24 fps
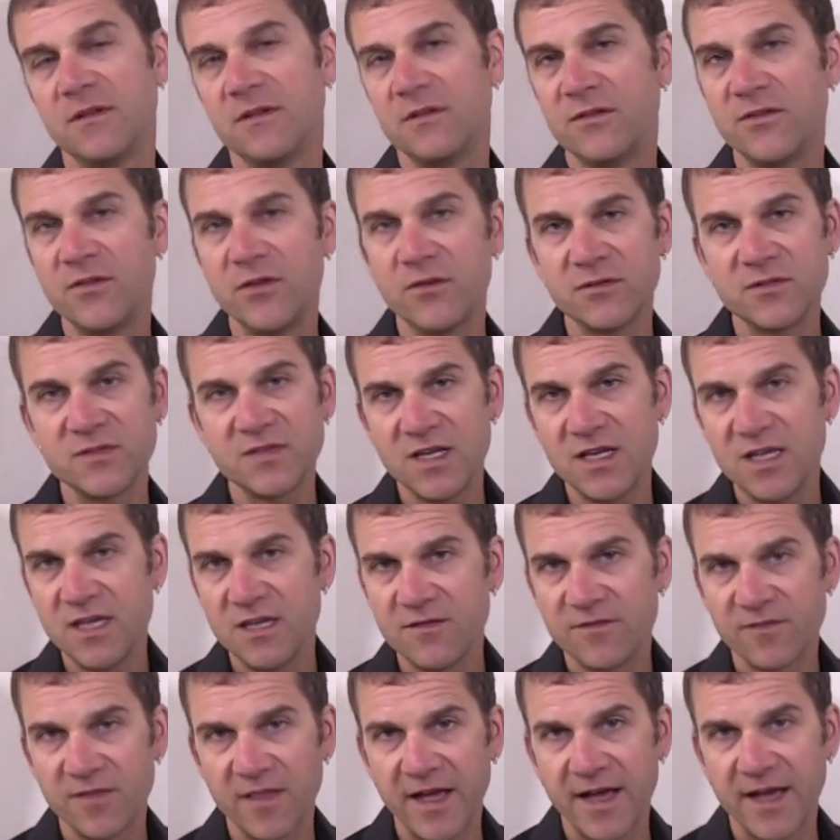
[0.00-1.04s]
those E
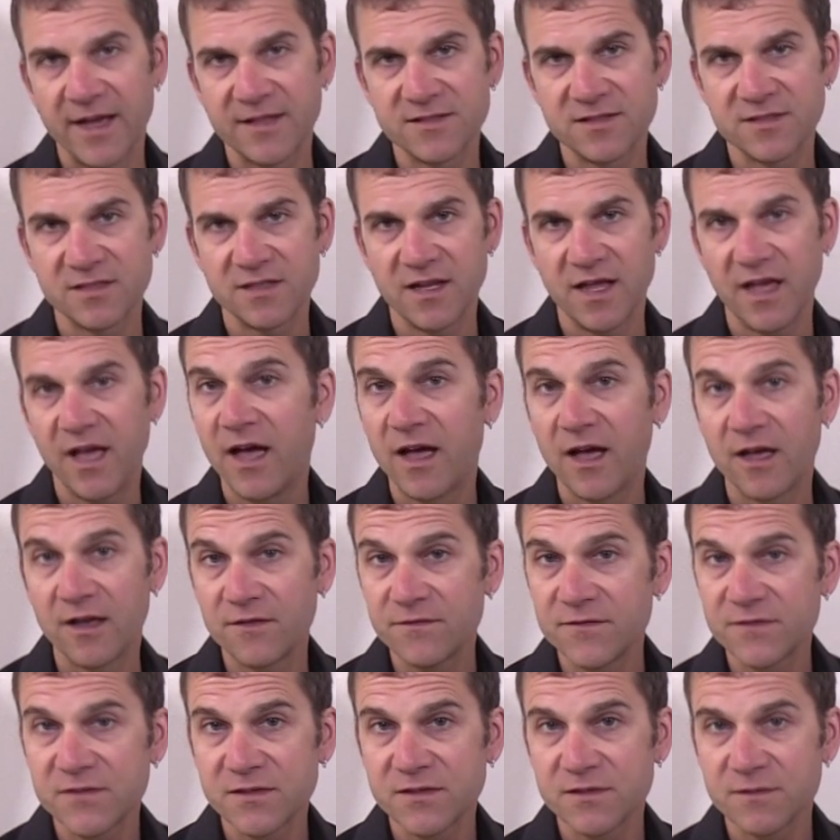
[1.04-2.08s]
flats and
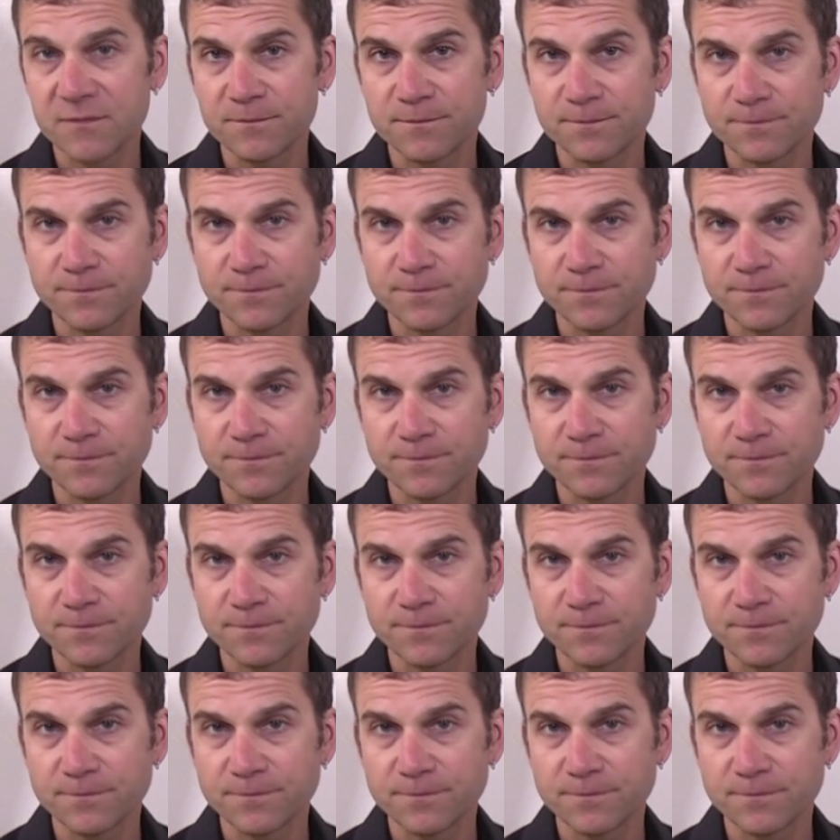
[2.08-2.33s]
Fs,